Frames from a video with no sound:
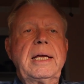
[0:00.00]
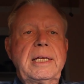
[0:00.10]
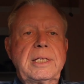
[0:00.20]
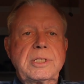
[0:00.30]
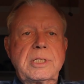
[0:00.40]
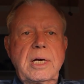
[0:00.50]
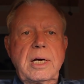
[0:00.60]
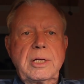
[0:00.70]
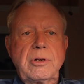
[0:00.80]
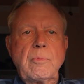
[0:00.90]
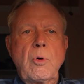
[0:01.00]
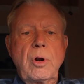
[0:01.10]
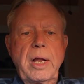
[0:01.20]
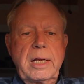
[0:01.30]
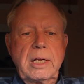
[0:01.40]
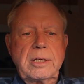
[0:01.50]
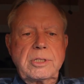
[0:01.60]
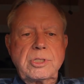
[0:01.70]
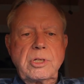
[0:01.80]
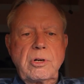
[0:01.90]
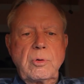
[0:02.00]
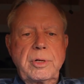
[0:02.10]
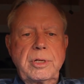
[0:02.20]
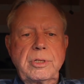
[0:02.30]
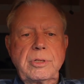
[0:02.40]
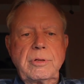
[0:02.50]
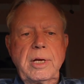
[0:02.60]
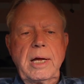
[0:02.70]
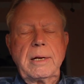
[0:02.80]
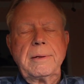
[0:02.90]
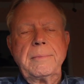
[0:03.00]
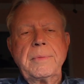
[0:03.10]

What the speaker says: is you're more likely to stutter when you do that.